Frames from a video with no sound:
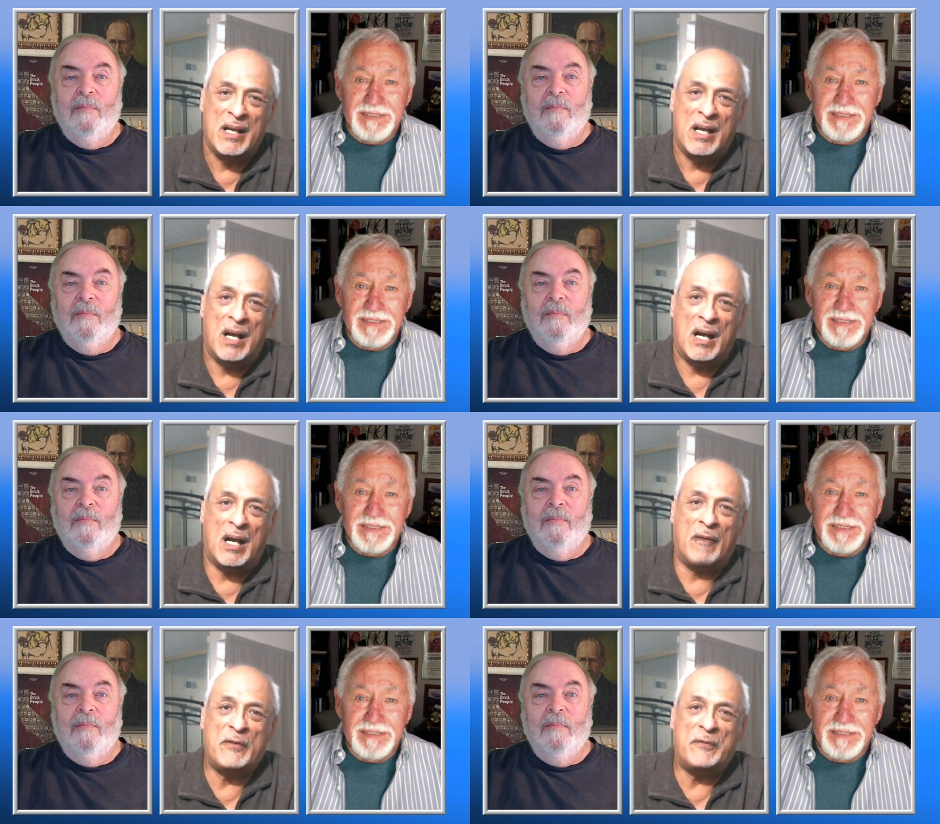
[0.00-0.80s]
Speaker 1: of
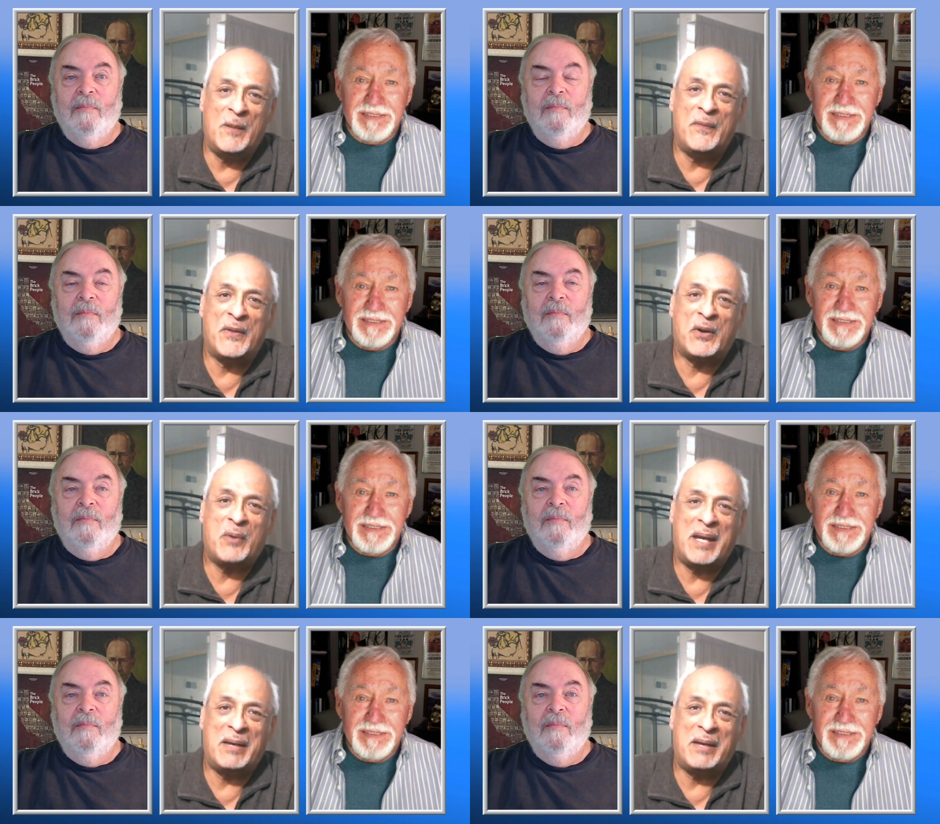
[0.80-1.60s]
the film The
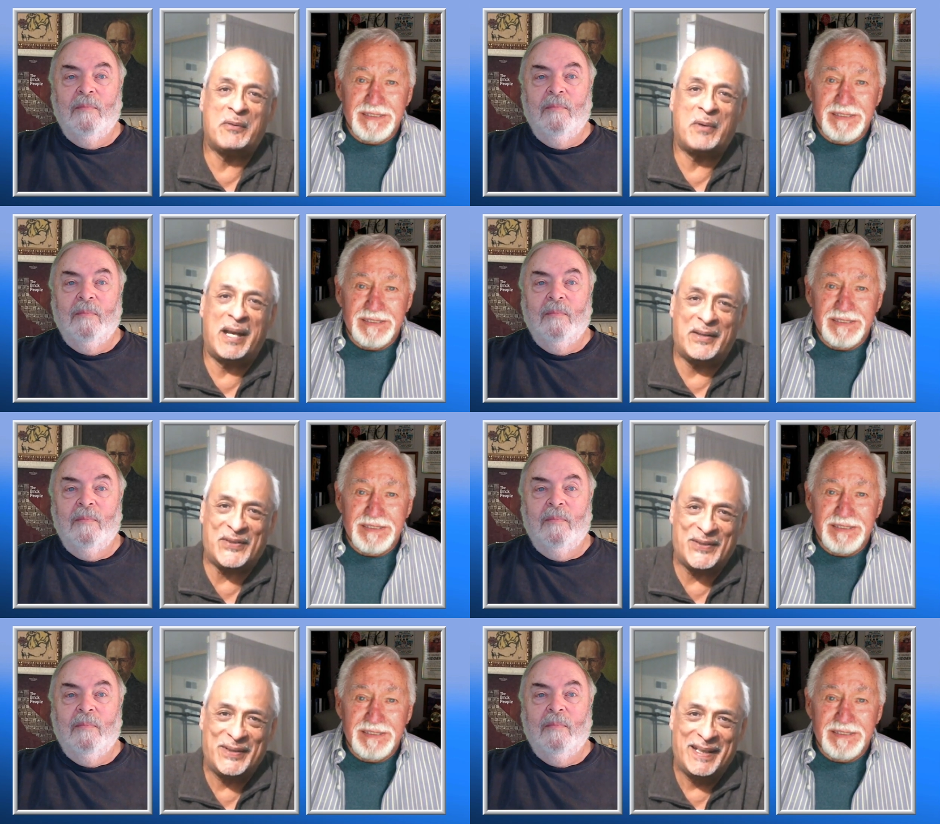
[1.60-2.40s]
Great Race.
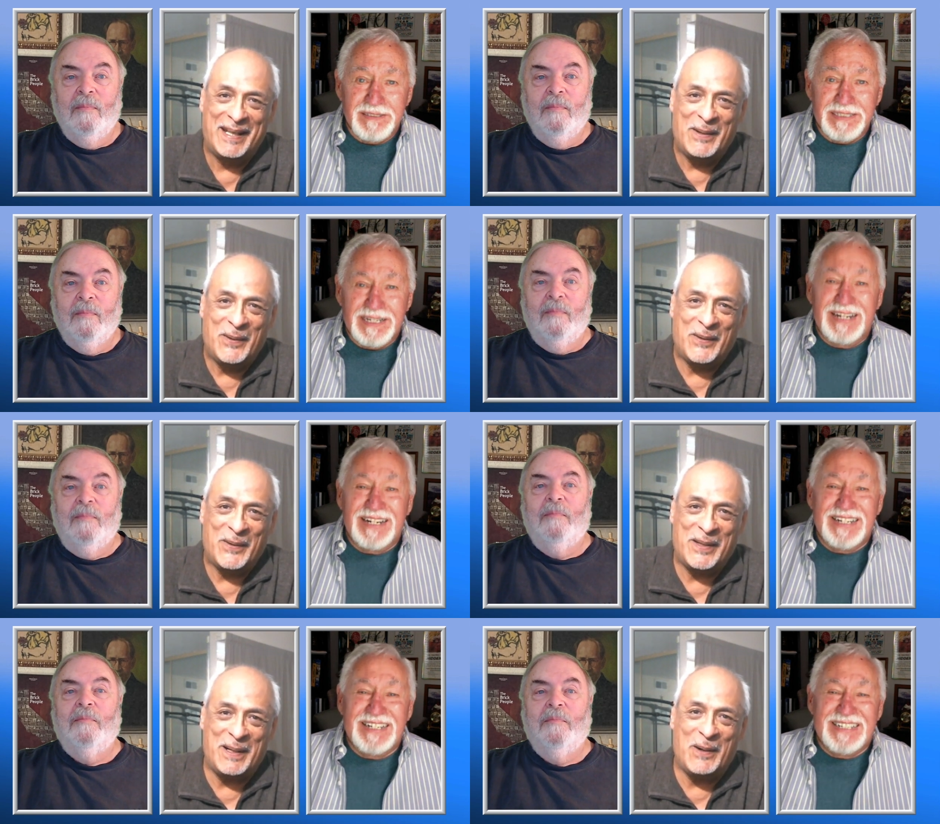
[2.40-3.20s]

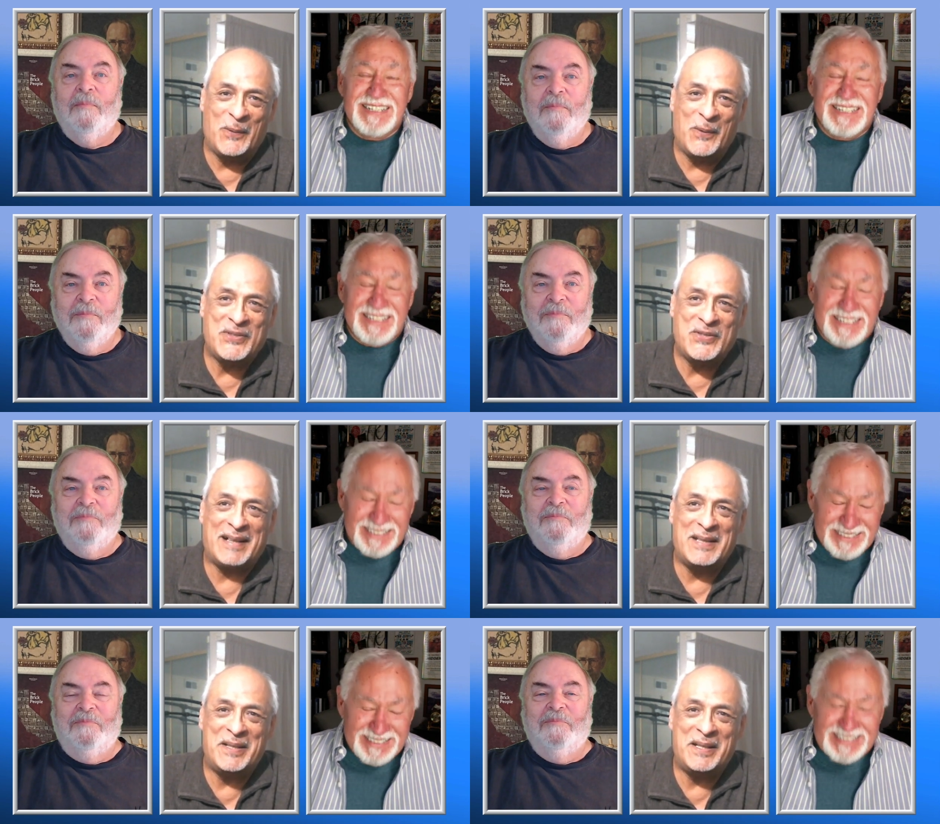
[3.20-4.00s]
You know, with Jack
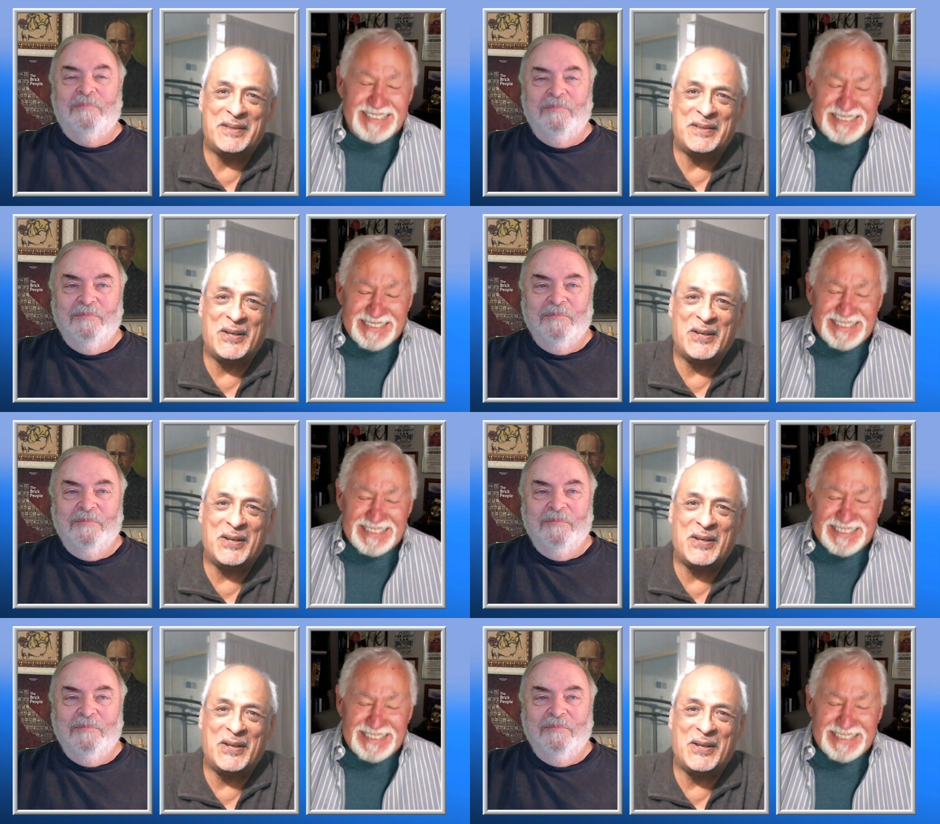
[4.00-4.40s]
Lemmon and Tony